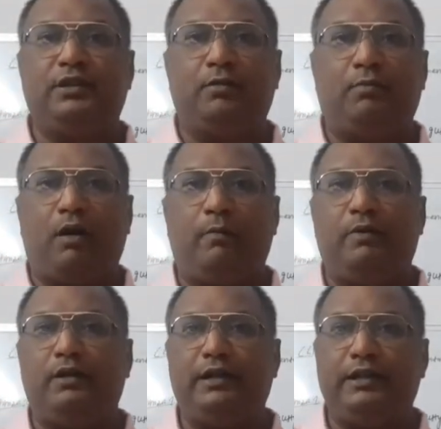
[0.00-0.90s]

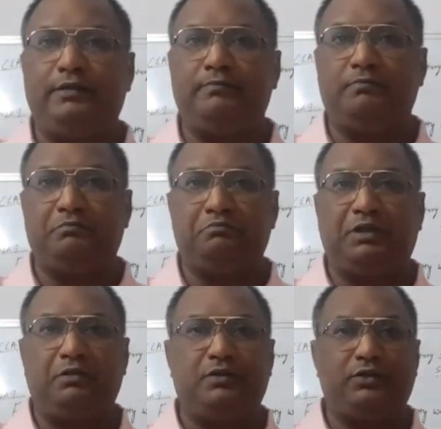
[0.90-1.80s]
properly
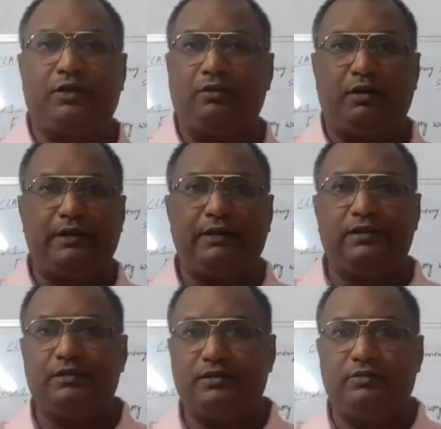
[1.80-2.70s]
because you are not
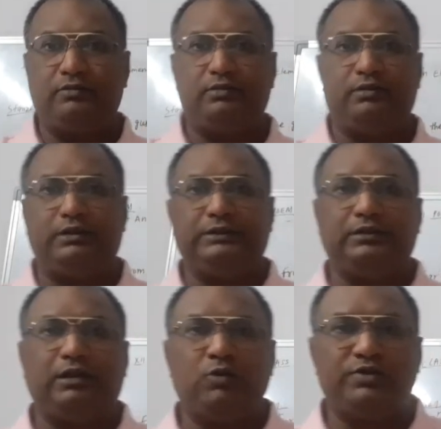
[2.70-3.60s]
indulged in
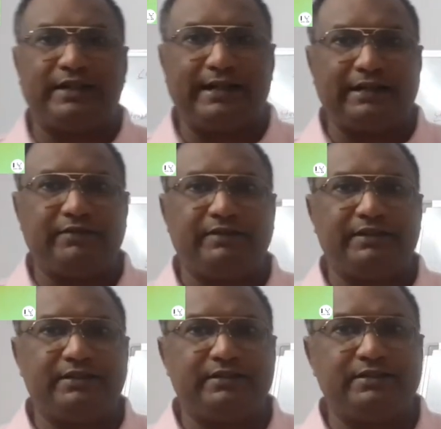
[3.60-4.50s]
other outside
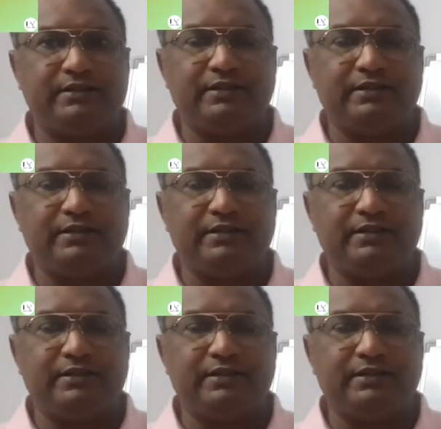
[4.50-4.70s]
activities.